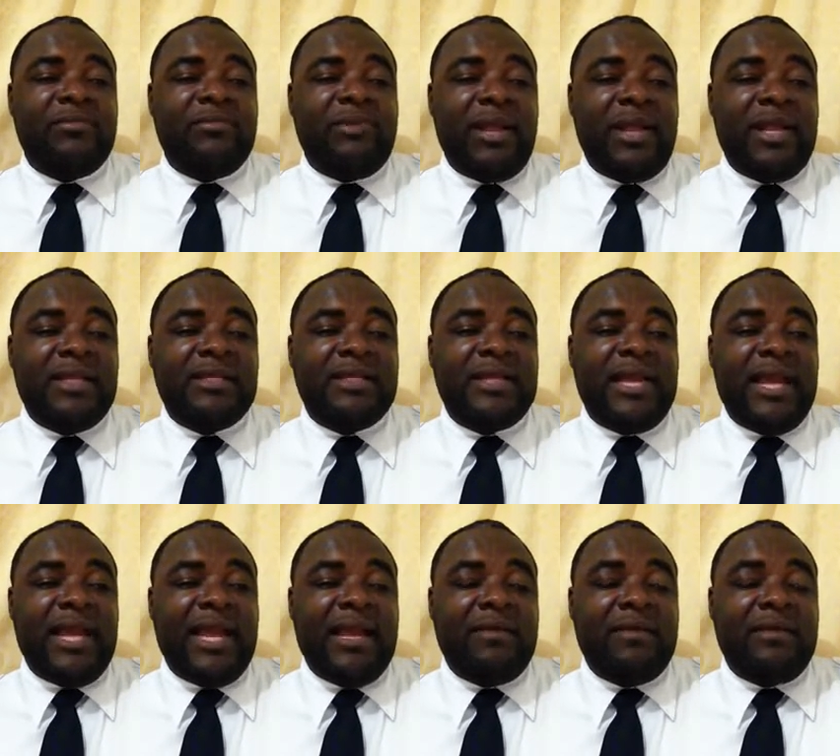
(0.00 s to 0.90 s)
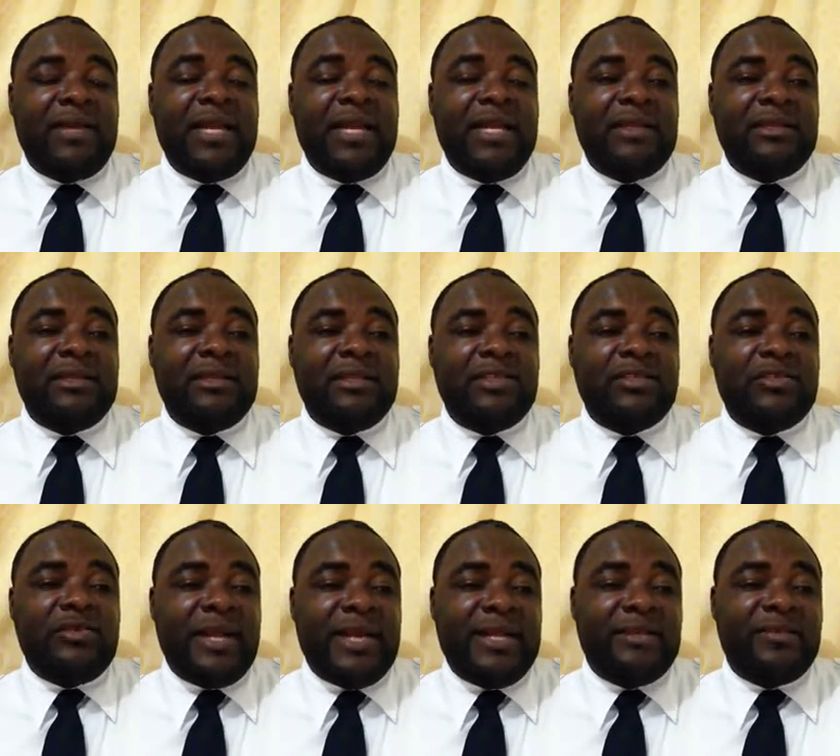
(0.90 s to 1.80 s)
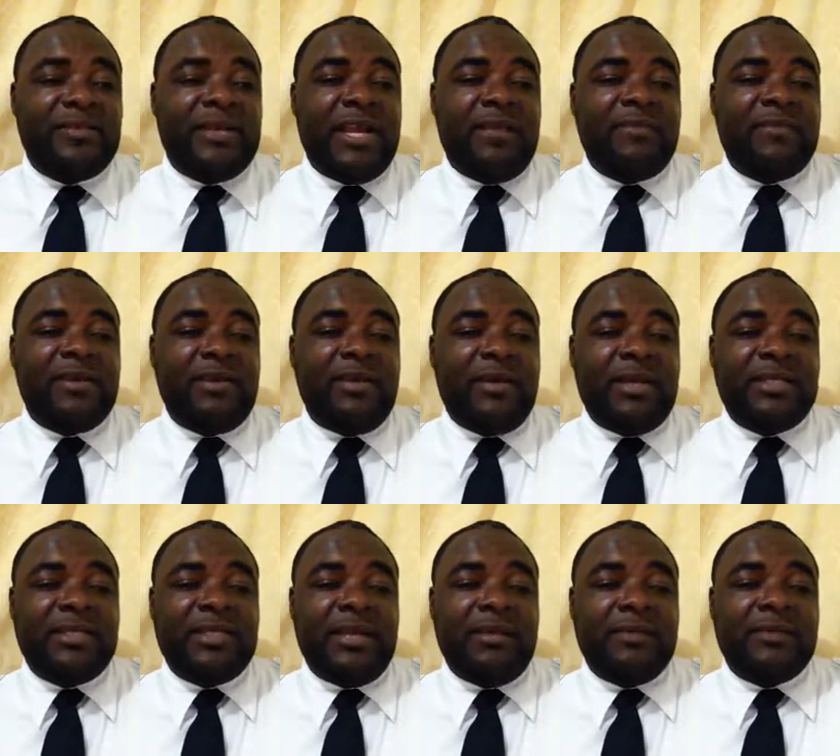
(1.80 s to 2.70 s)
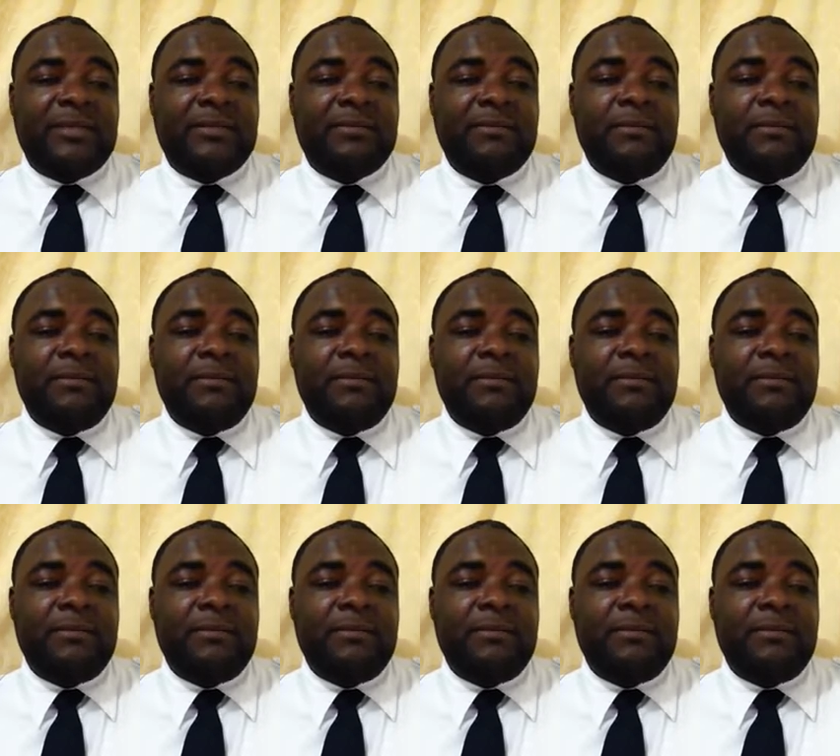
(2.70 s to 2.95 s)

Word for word: we place them in your hands. We trust in you,